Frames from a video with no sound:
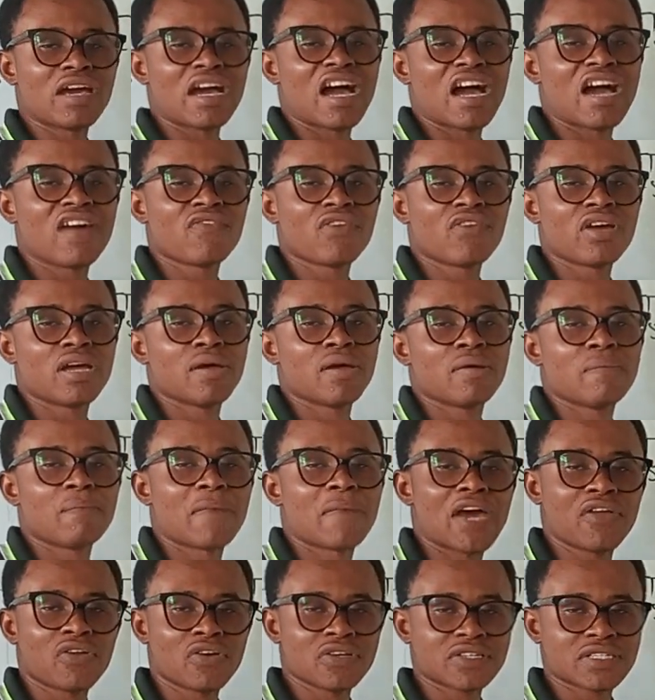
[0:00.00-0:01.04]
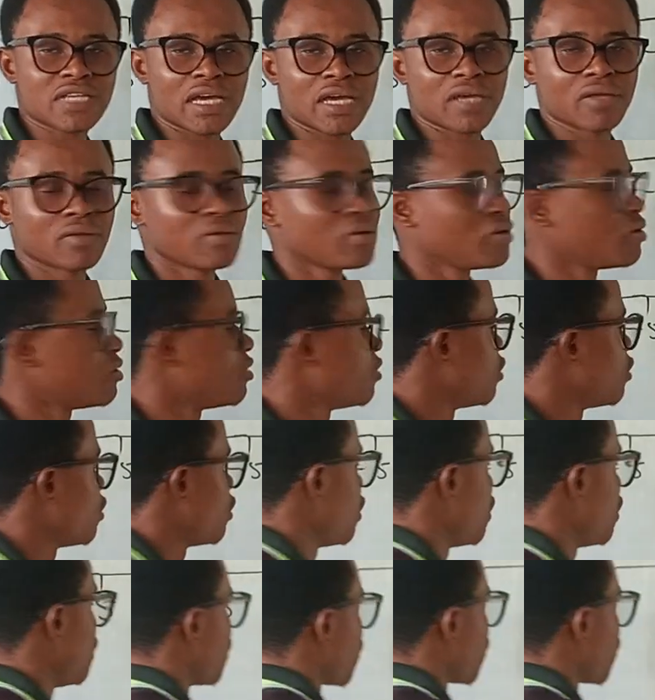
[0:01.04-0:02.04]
have a minus sign, it